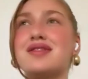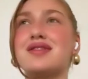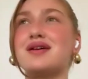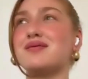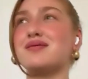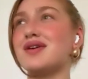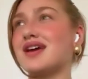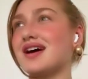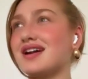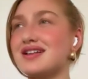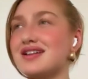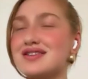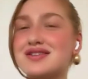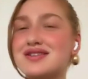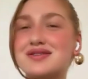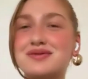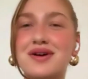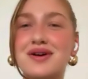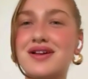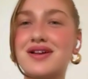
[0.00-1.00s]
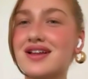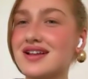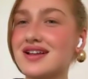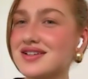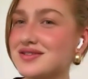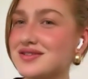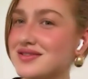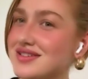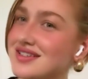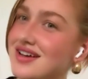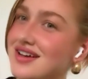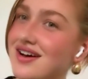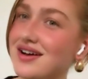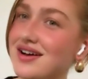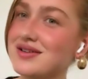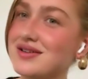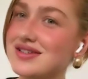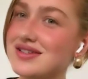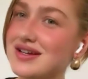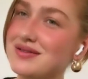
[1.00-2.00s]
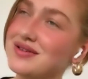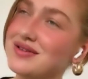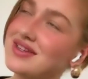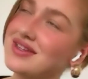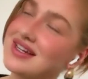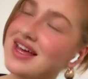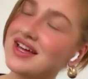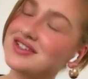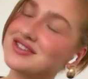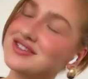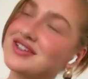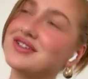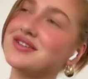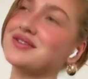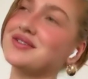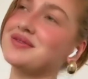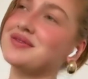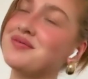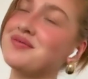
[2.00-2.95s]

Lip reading: and then we kind of just wrote it into a song. It was like really natural.